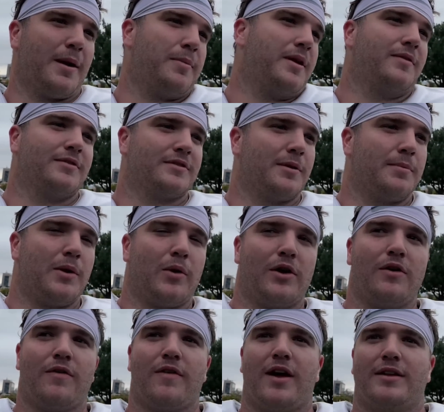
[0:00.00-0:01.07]
Maybe even some
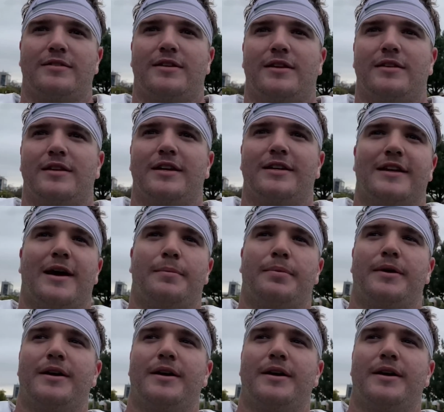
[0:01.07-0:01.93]
BYU fans think that.